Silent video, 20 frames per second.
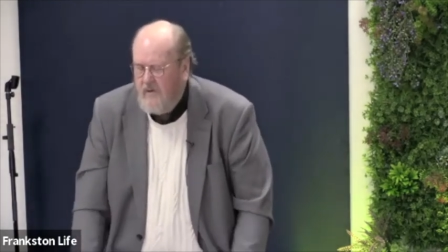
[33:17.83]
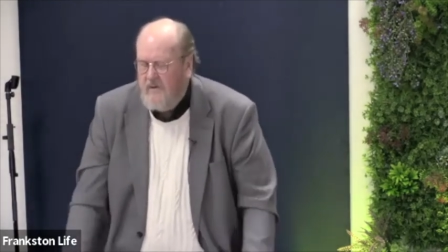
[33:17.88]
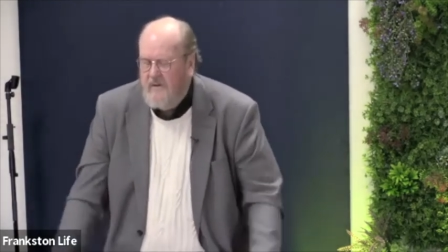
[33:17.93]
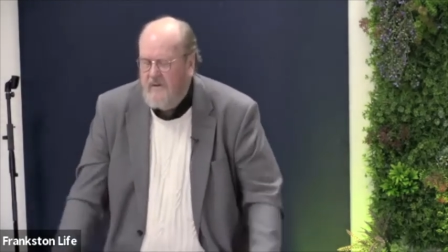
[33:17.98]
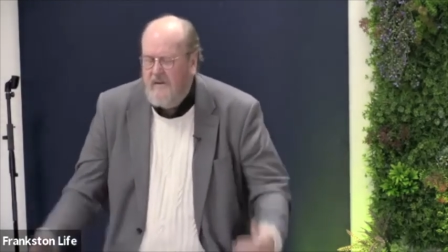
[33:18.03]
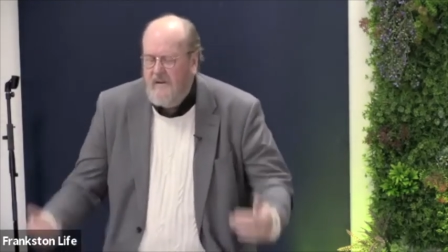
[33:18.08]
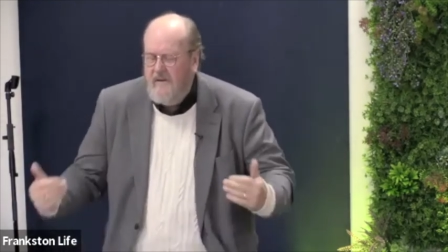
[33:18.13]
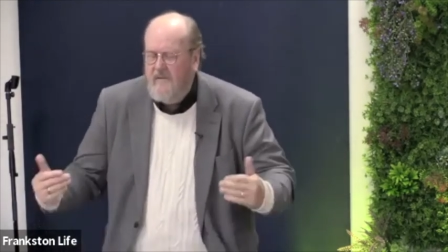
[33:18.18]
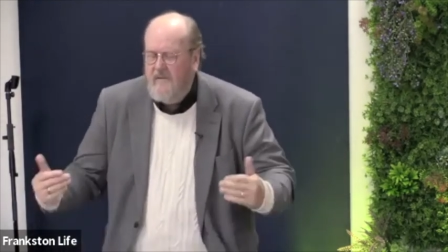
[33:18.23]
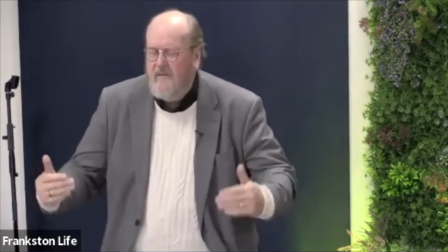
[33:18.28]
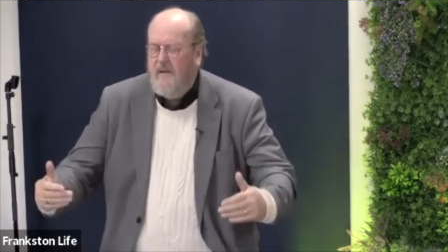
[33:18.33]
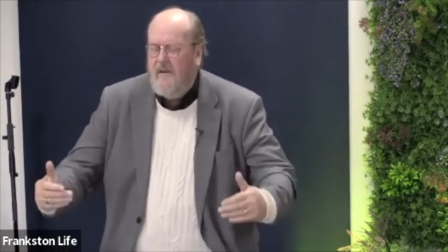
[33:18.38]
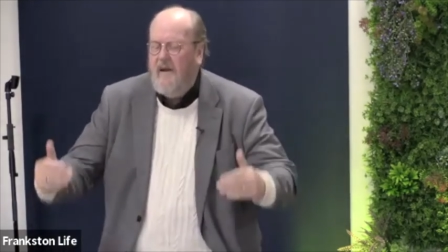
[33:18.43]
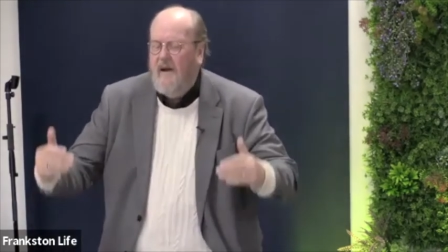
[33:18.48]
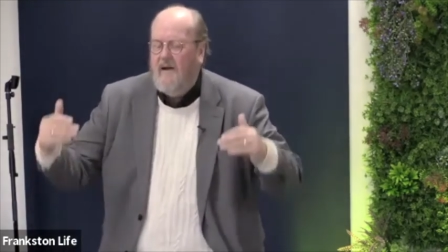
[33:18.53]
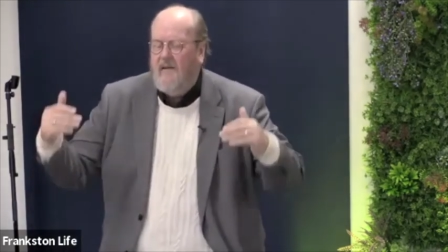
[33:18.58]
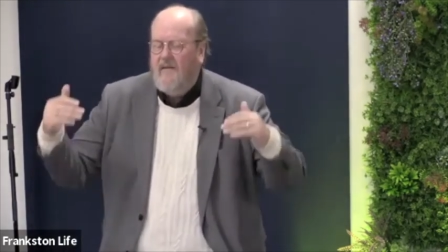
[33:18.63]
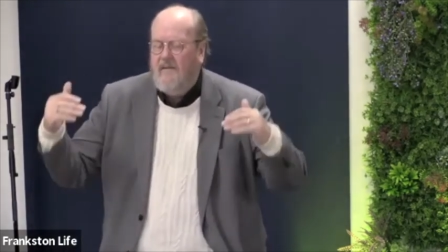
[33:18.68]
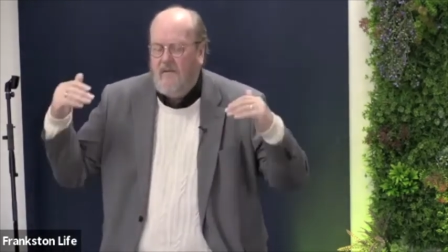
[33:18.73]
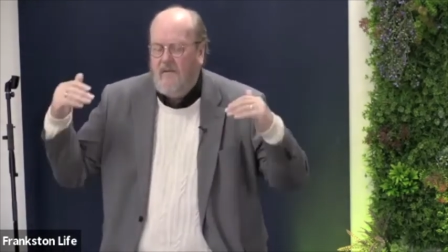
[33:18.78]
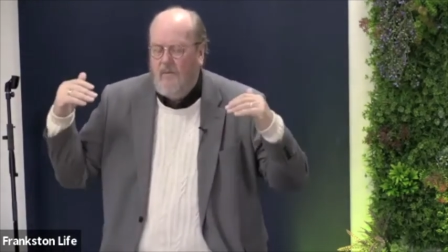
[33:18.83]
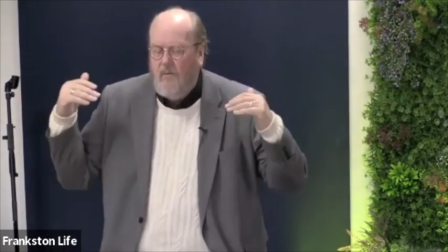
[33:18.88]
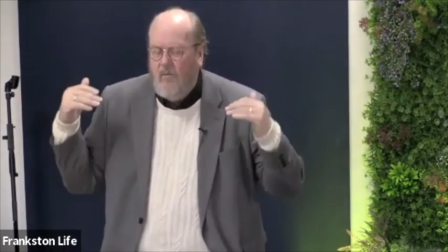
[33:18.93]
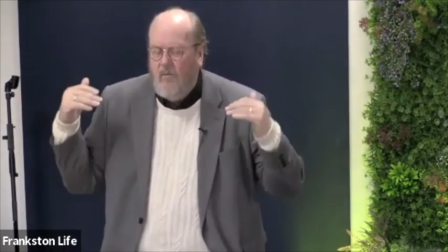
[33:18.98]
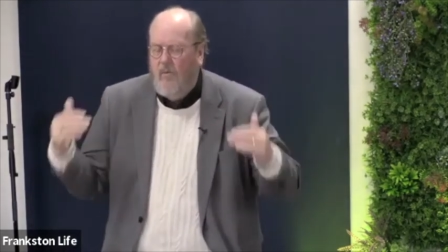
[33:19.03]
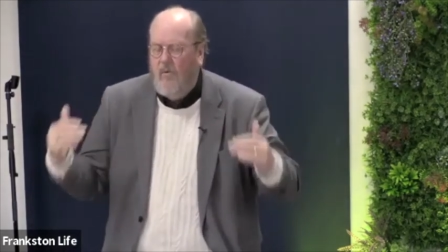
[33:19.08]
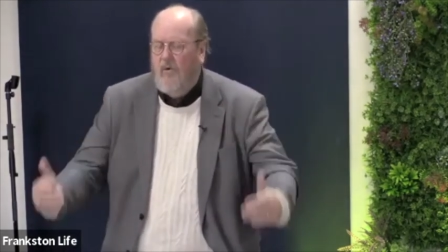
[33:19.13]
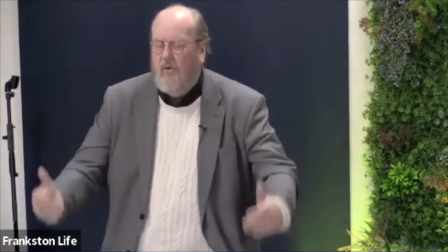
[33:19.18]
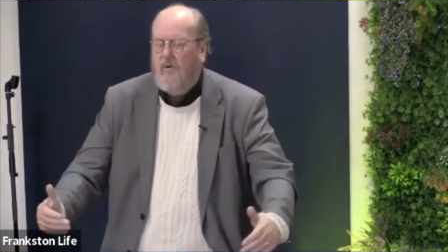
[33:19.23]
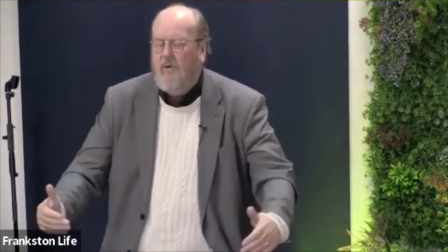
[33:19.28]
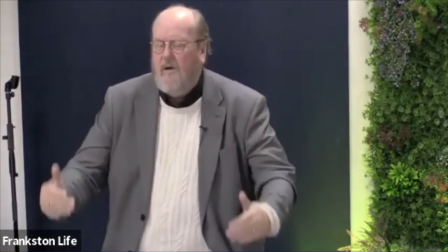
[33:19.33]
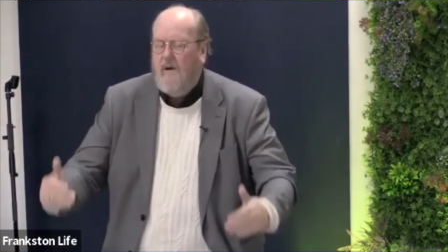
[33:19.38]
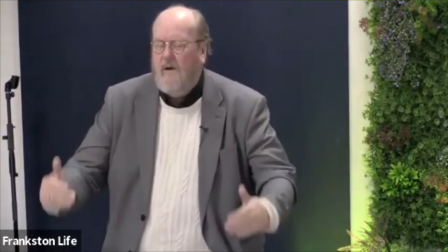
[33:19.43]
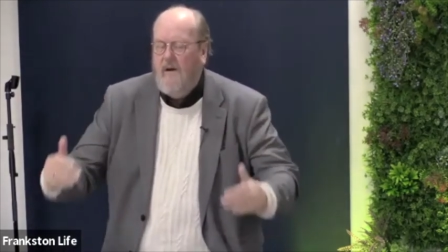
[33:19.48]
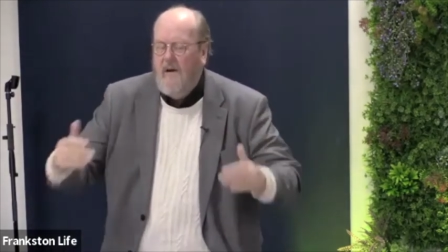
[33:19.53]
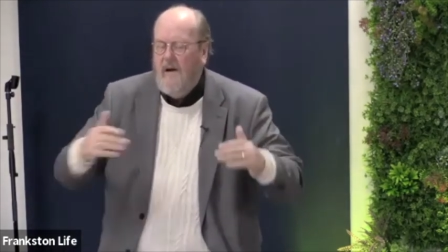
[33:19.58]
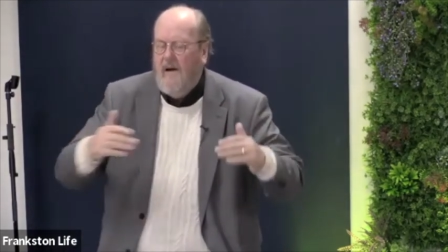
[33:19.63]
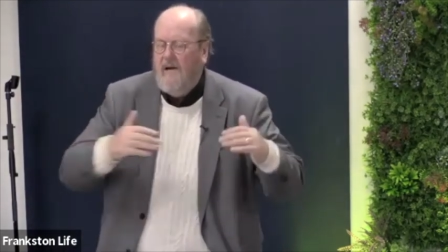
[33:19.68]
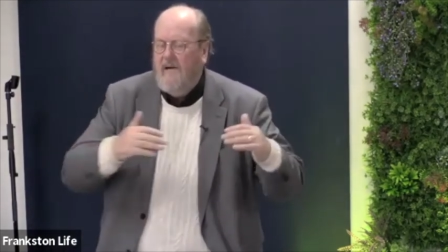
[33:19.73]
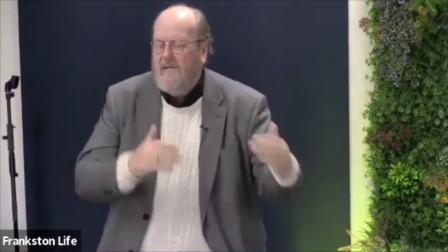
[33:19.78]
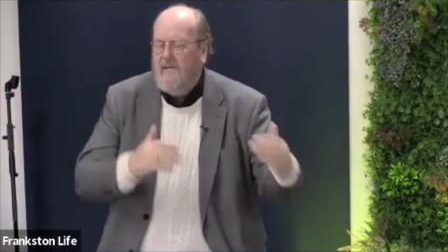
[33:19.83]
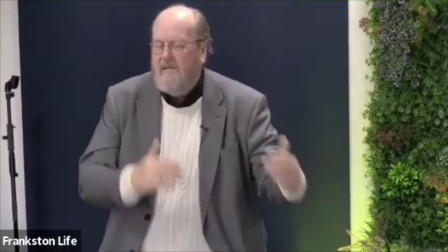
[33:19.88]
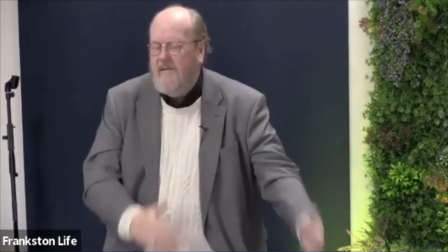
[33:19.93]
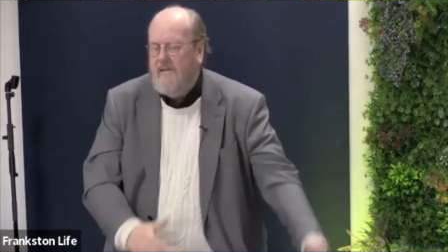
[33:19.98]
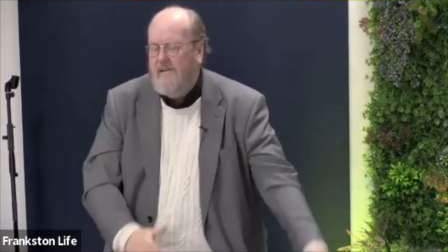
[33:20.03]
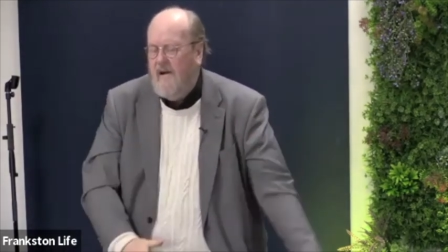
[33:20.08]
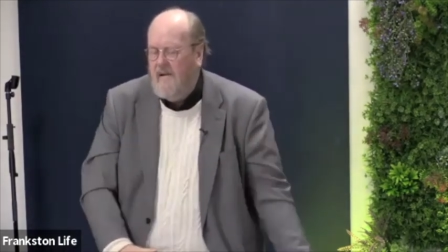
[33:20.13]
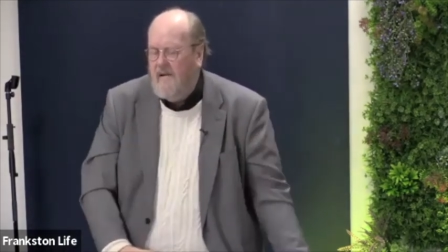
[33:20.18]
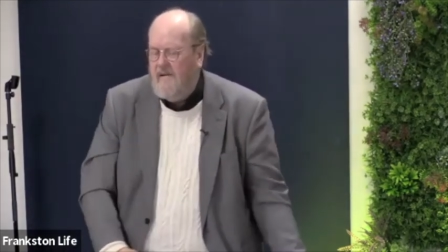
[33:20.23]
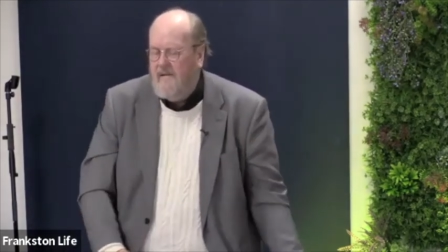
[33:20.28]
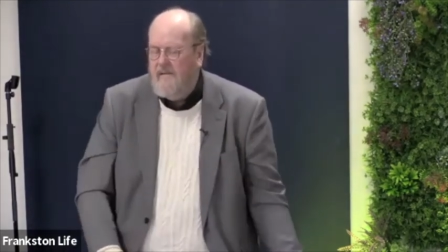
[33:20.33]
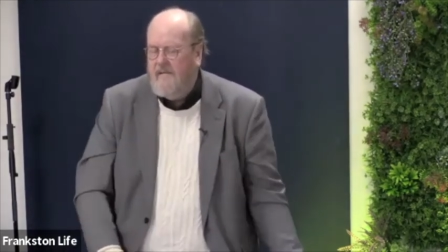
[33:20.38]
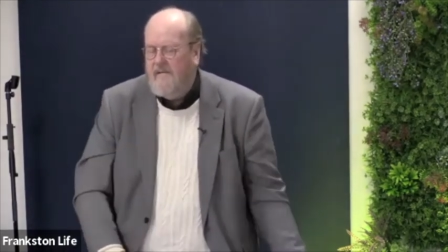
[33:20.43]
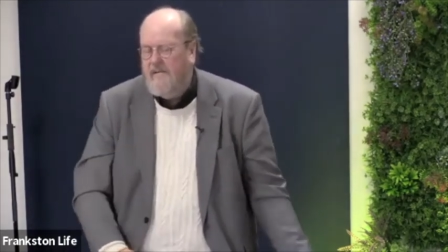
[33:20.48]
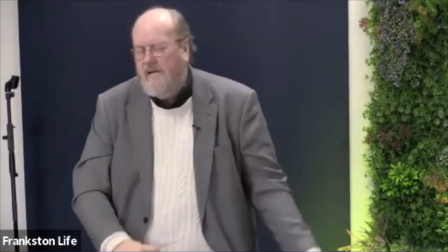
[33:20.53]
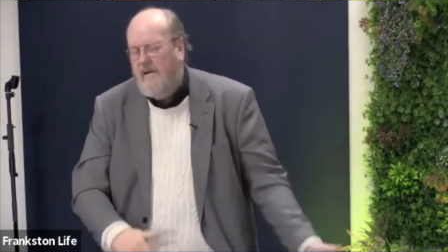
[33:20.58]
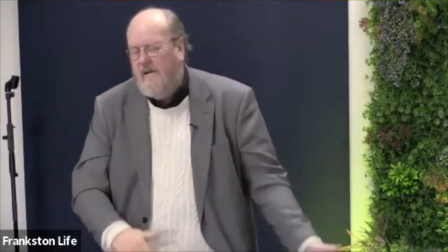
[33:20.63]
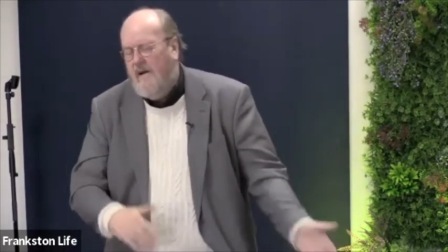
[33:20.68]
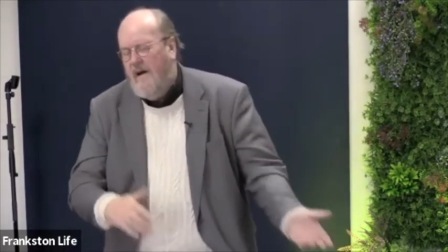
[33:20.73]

teaching us to walk as sons